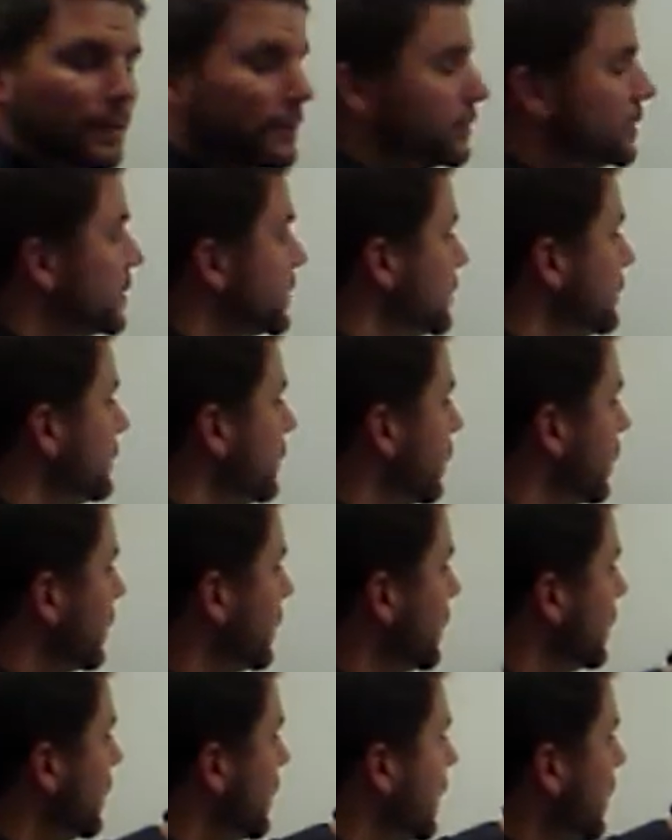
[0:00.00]
Reason for
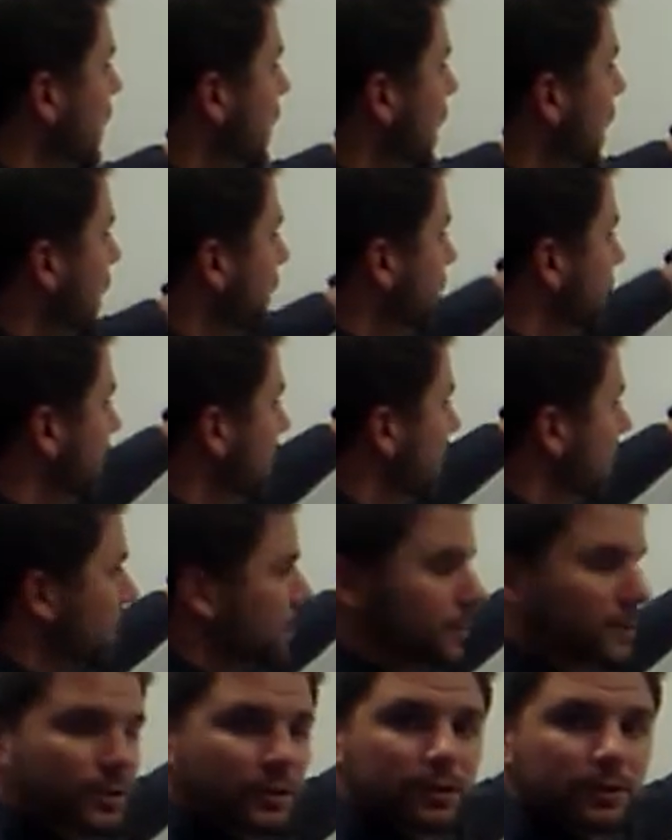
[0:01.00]
it, I went
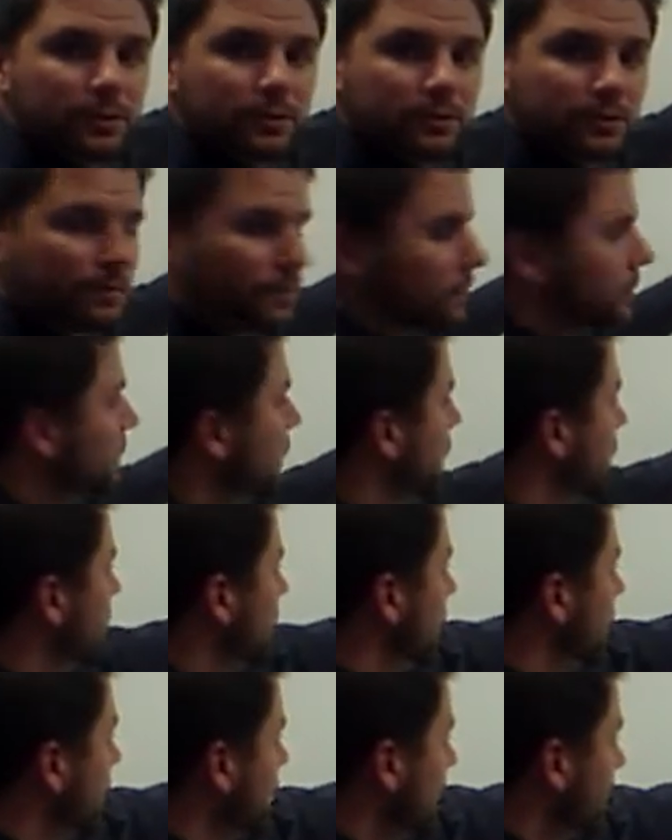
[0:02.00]
up 2
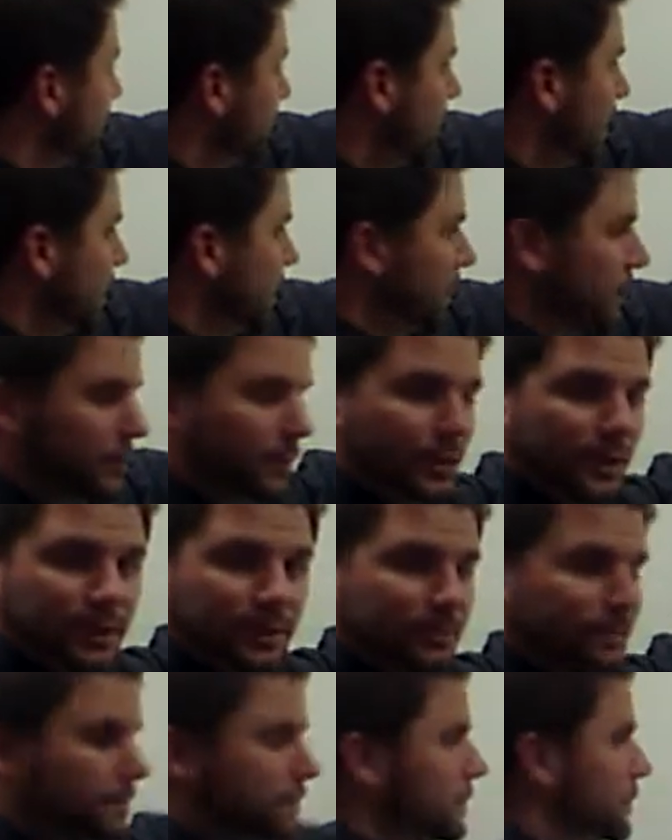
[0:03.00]
and right 3
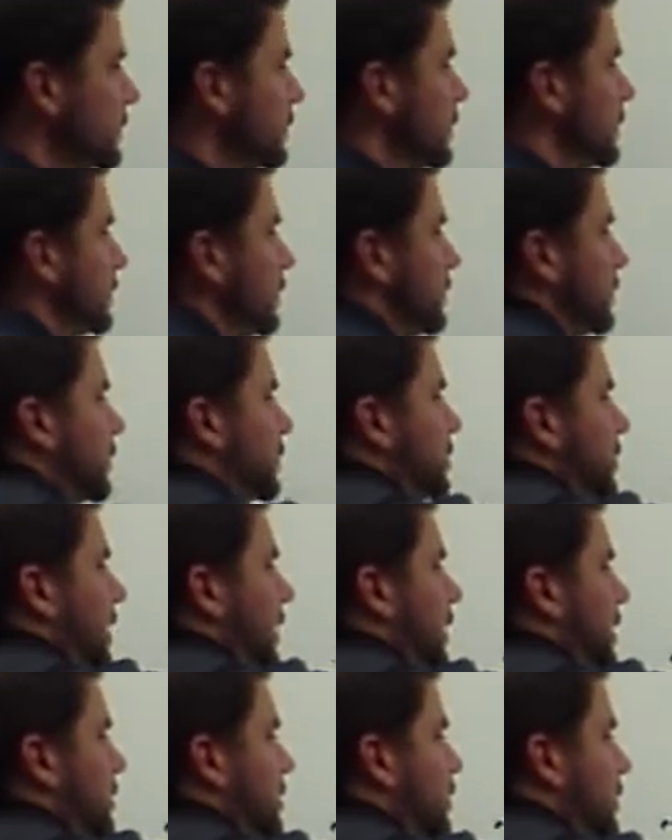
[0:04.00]
for a
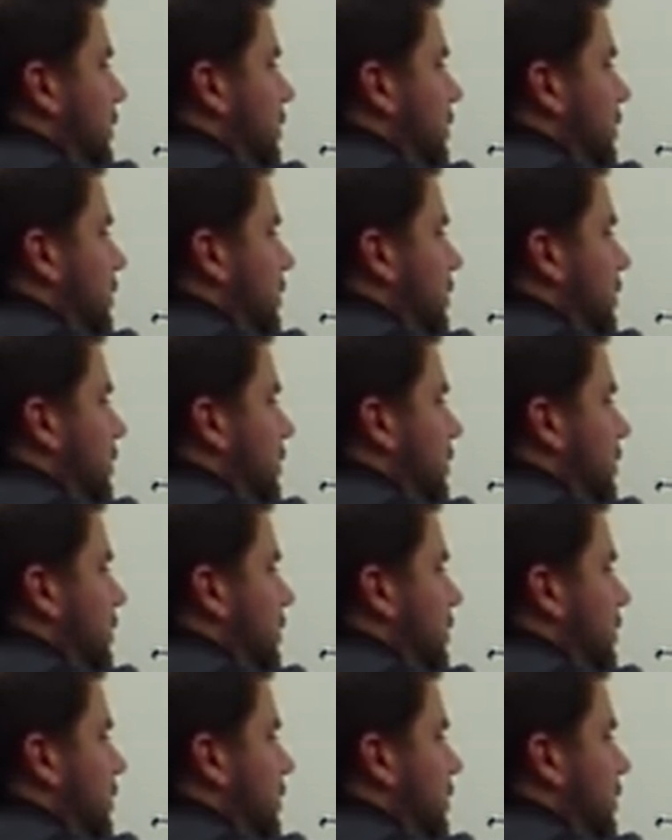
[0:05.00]
change